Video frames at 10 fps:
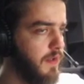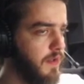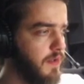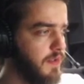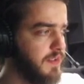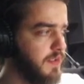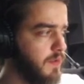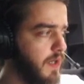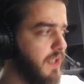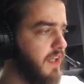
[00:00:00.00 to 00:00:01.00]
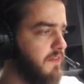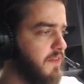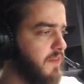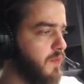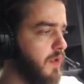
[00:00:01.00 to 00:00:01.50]
So I'd give
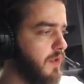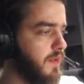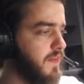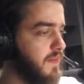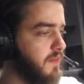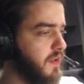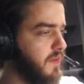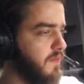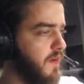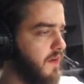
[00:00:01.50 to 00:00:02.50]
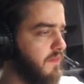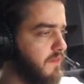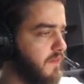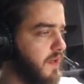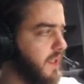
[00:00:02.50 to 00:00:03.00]
this one a 7.5.
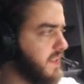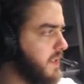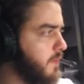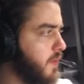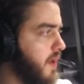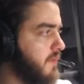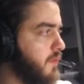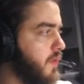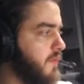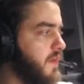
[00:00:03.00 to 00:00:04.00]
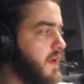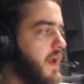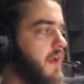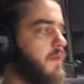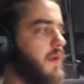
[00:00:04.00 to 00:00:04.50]
Next up we have Griffin
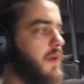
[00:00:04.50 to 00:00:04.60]
Avery. At the